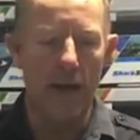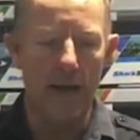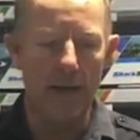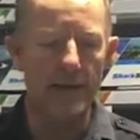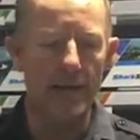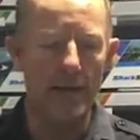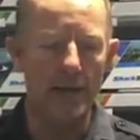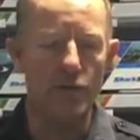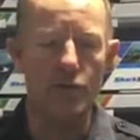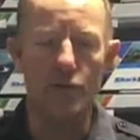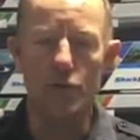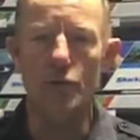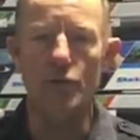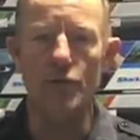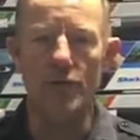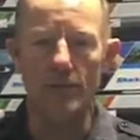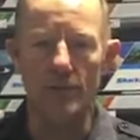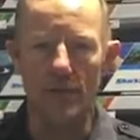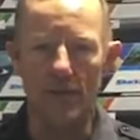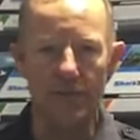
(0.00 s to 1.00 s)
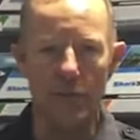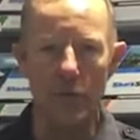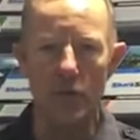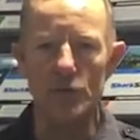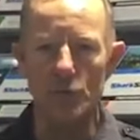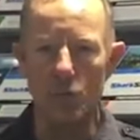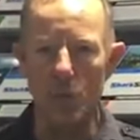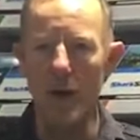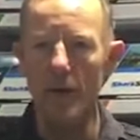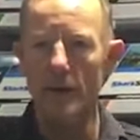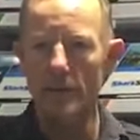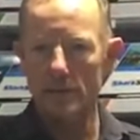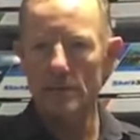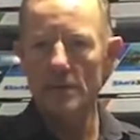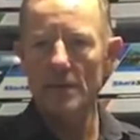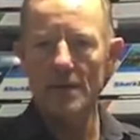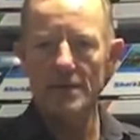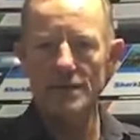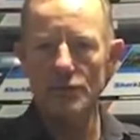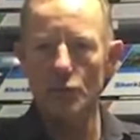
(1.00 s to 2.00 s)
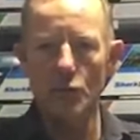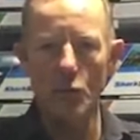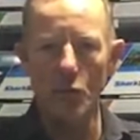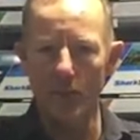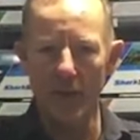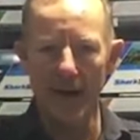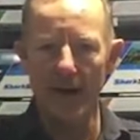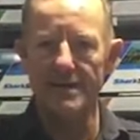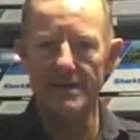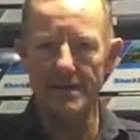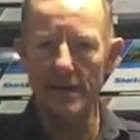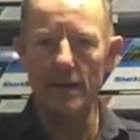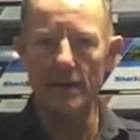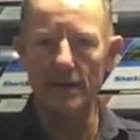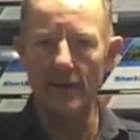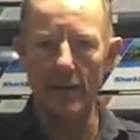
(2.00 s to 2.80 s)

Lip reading: And get through them. The first one, it's a real basic